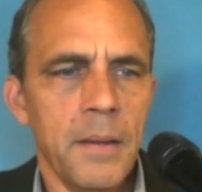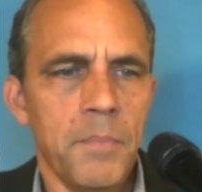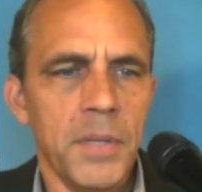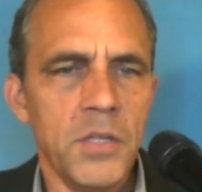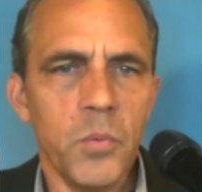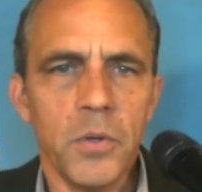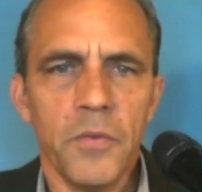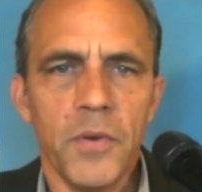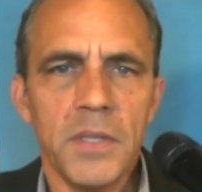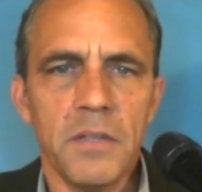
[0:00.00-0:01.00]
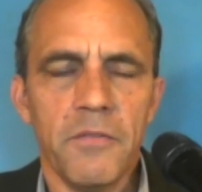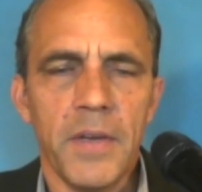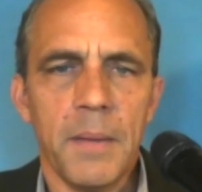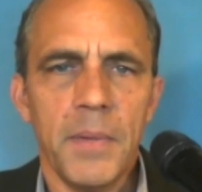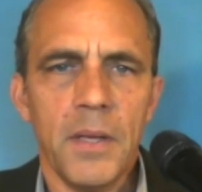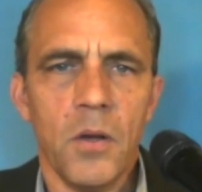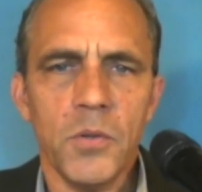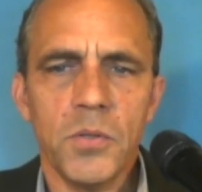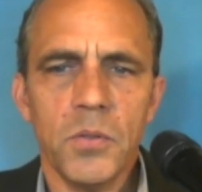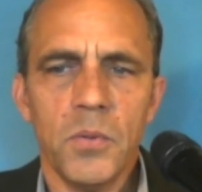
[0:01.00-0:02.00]
Please warn your friends and family.
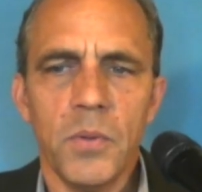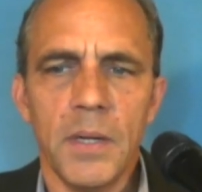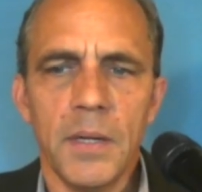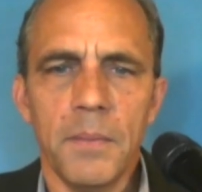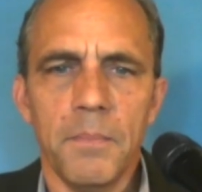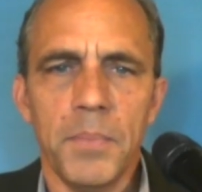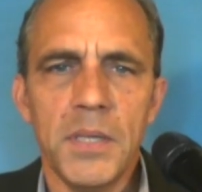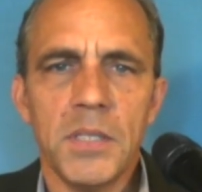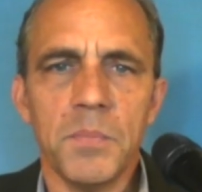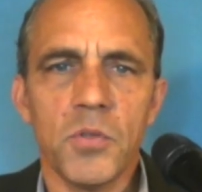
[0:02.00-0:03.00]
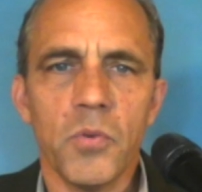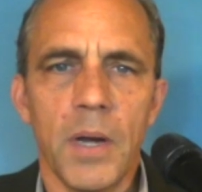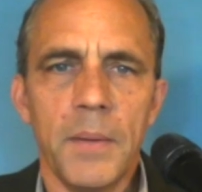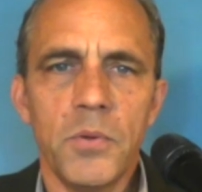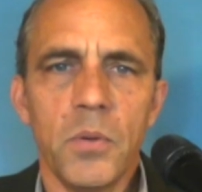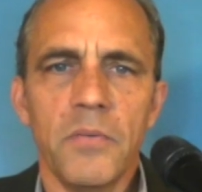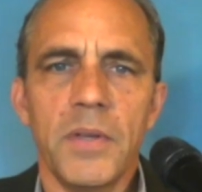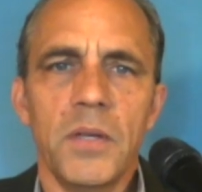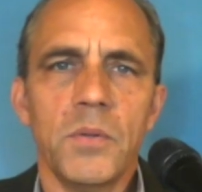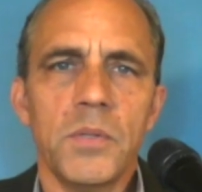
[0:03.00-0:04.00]
Also, uh, please subscribe to our
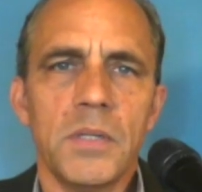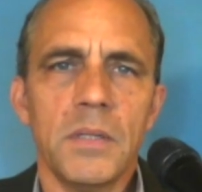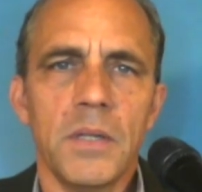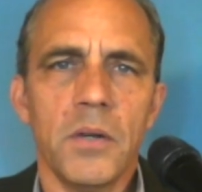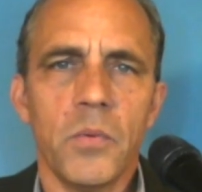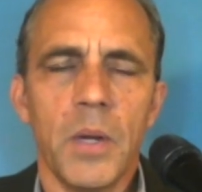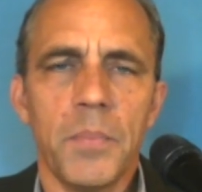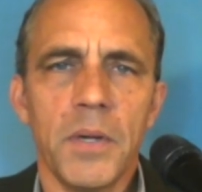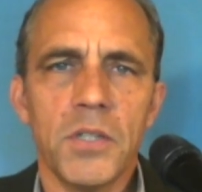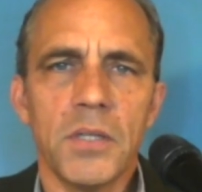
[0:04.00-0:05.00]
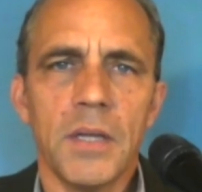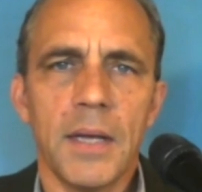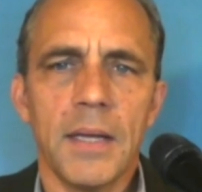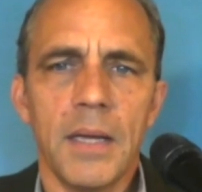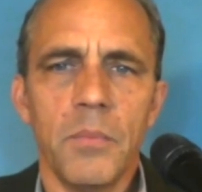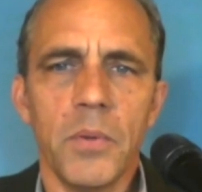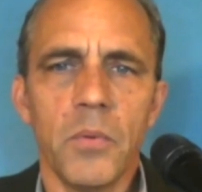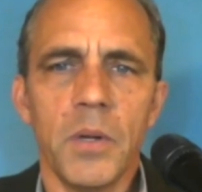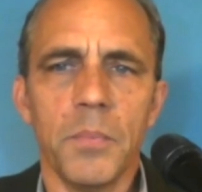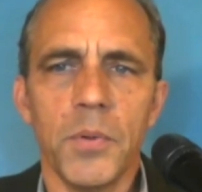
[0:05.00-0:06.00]
videos here at quakeprediction.com. We
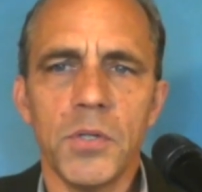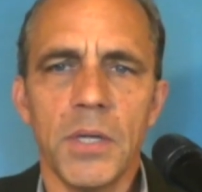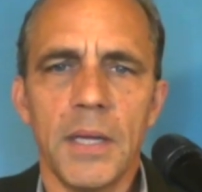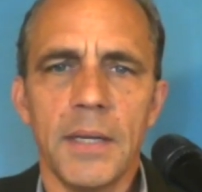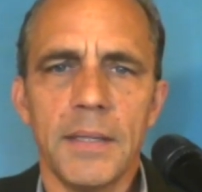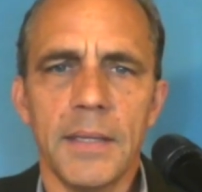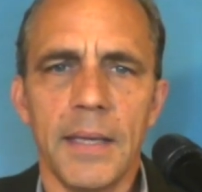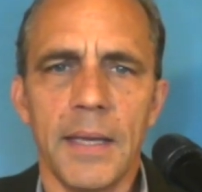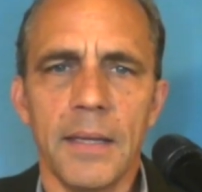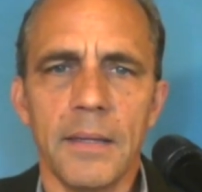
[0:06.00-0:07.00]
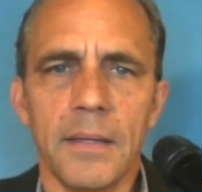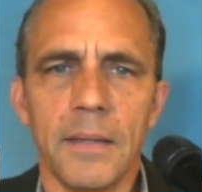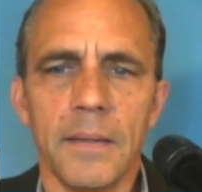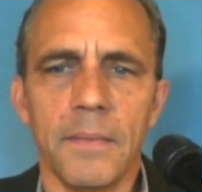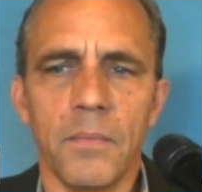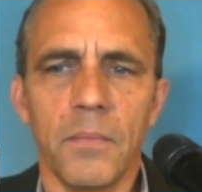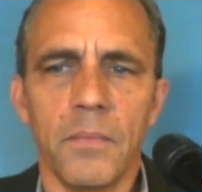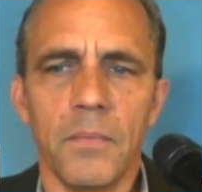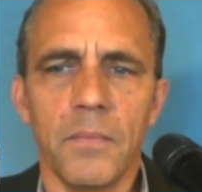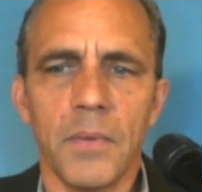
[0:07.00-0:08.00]
really appreciate it. And uh,
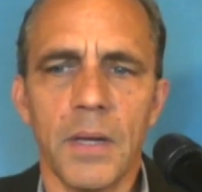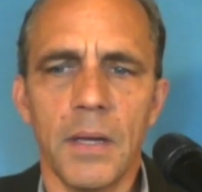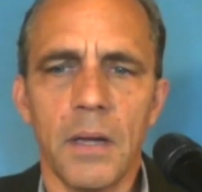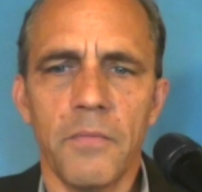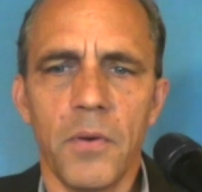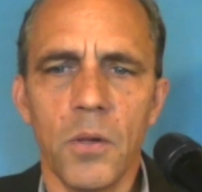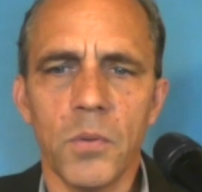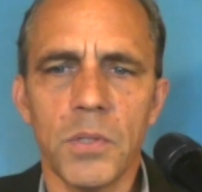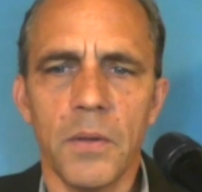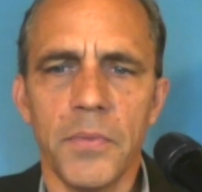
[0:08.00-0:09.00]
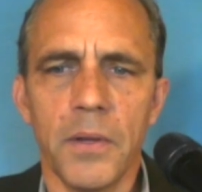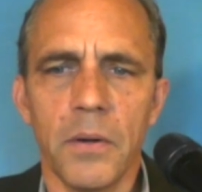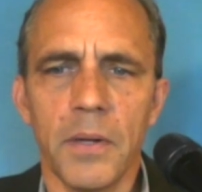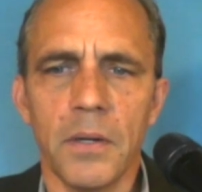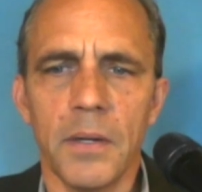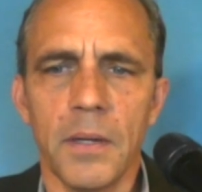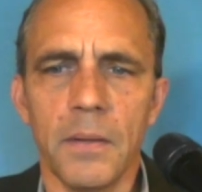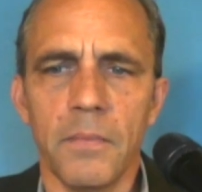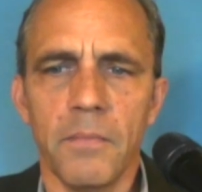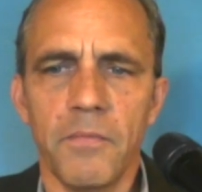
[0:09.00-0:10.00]
got a lot of followers out there on
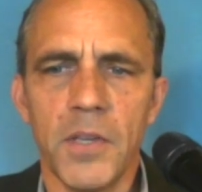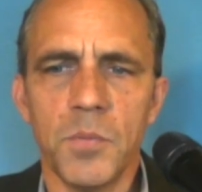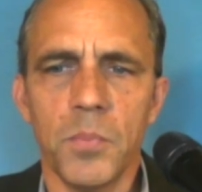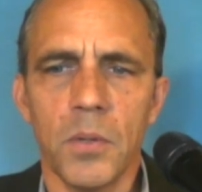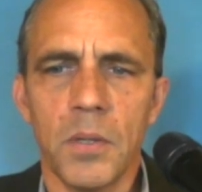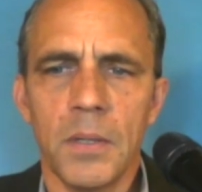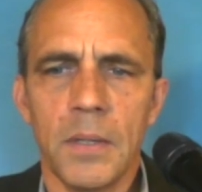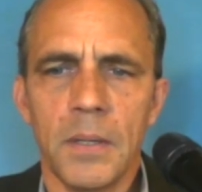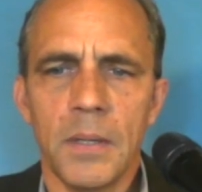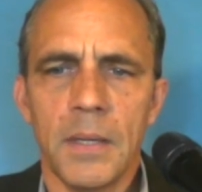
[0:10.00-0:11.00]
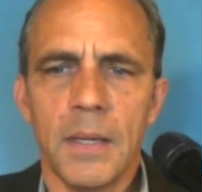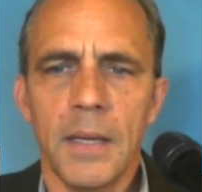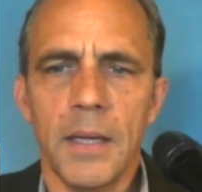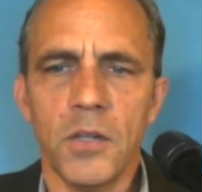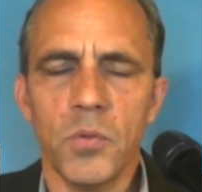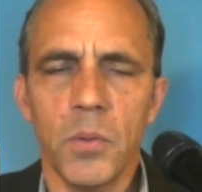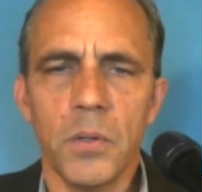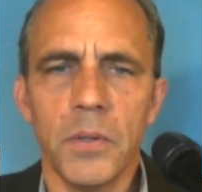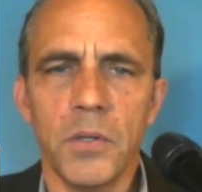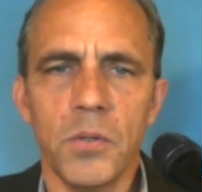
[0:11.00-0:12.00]
uh, Facebook and
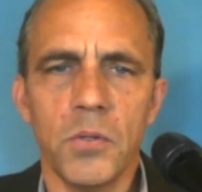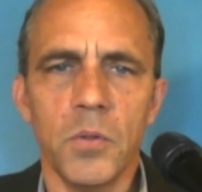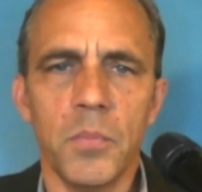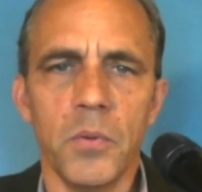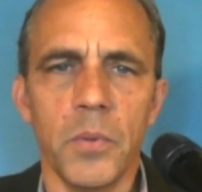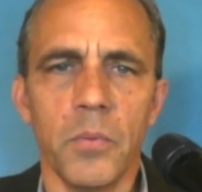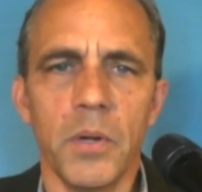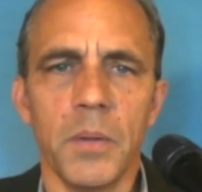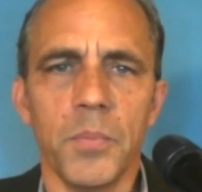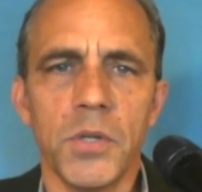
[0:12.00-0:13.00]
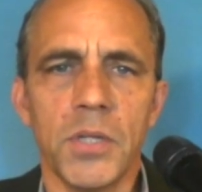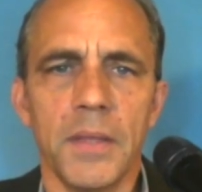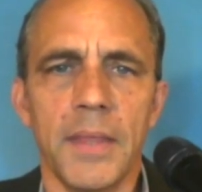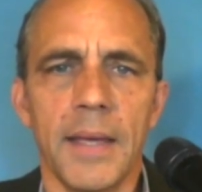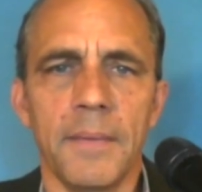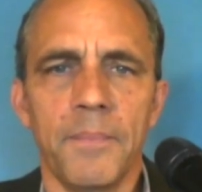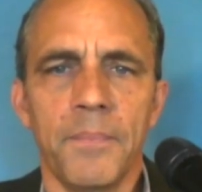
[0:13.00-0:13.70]
Twitter and YouTube, and we really appreciate that.